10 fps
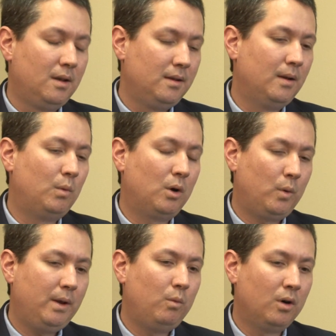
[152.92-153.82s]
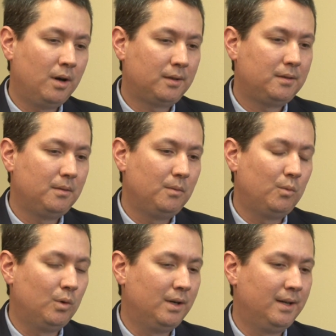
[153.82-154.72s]
And where we worked
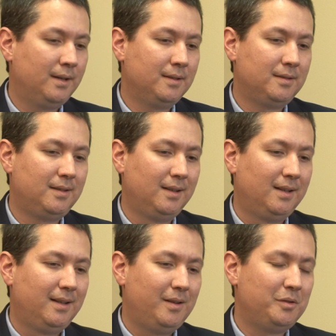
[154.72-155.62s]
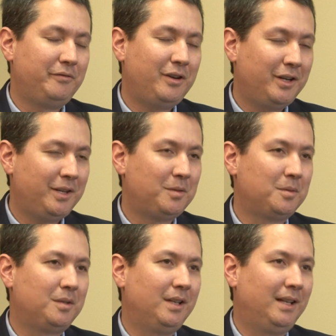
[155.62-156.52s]
was, it was very
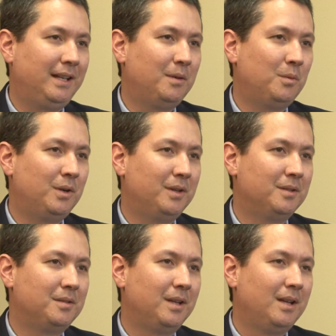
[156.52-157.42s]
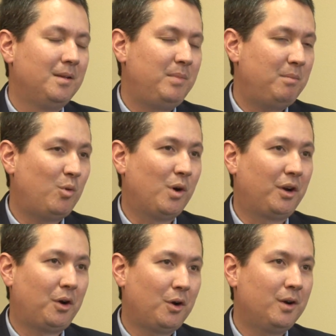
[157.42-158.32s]
interesting. It was, people were
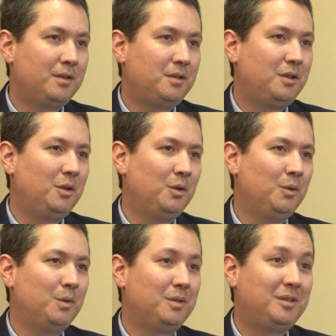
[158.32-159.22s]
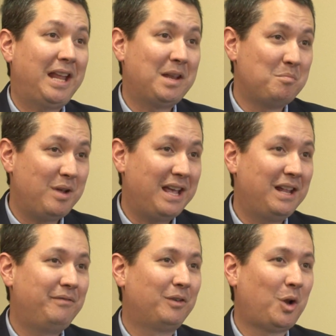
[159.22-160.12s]
encouraged to stay in
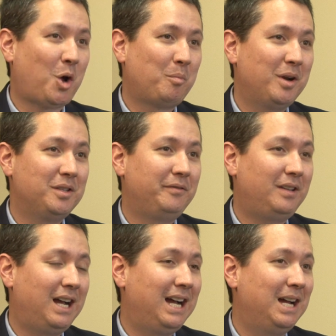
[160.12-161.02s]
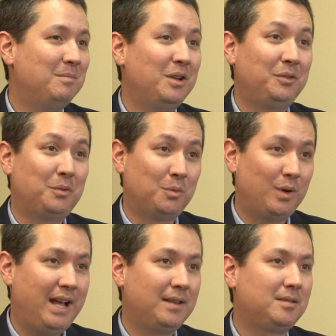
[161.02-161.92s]
bed for long periods of time, to
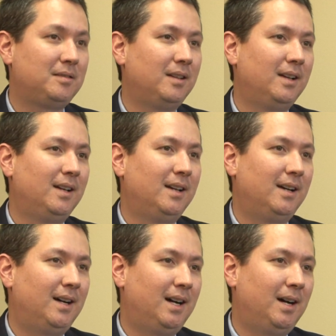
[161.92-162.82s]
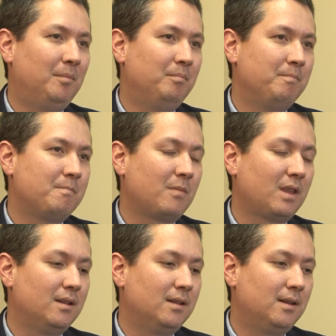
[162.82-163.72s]
rest. Um,
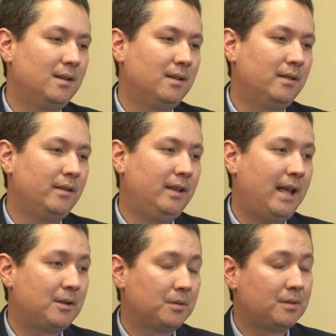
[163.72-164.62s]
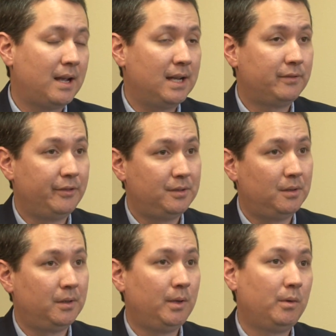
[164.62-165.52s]
uh, the exercise
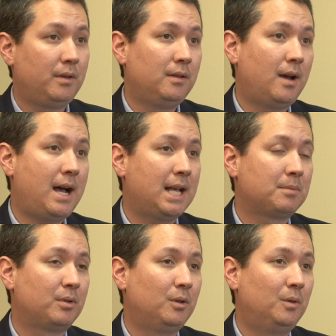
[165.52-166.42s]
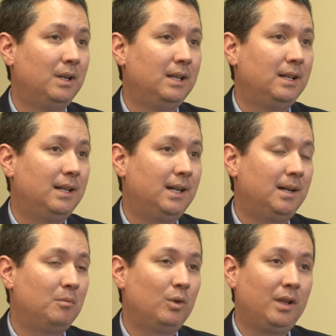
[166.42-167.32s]
facility within the hospital
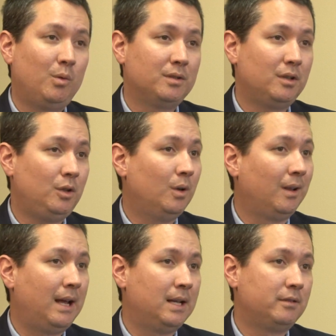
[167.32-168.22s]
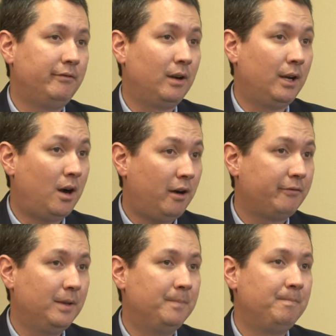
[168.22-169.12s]
um, really wasn't utilized very
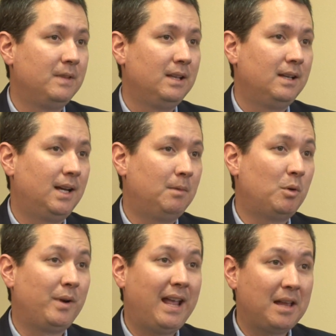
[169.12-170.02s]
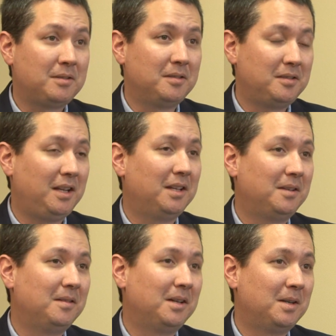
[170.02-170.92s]
often. Um, when we asked to see it,
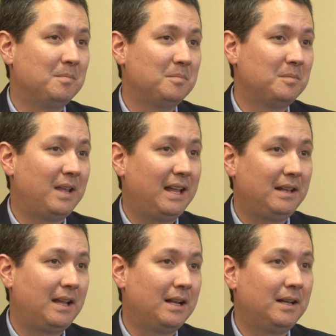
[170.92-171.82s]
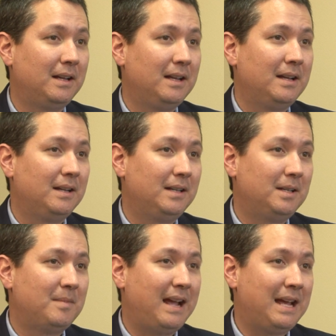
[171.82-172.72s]
um, they had to kind of
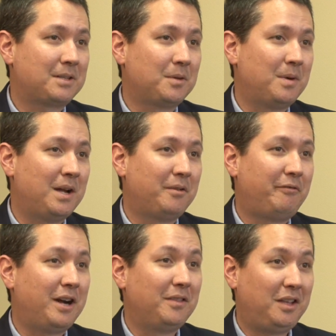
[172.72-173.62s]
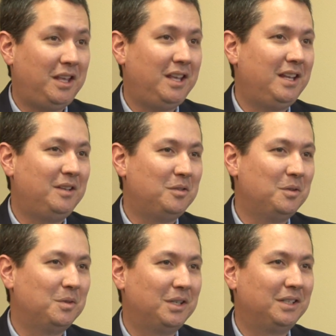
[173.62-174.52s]
um, ask around to find the key
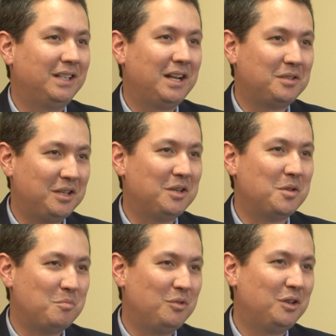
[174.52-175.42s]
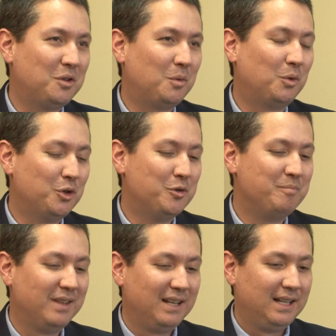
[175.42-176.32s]
to uh, let us into the into the
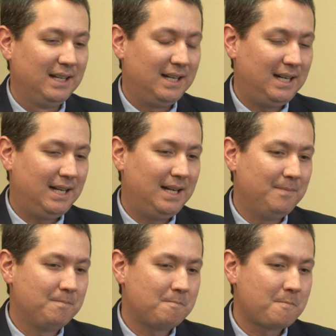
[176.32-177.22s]
room. Um,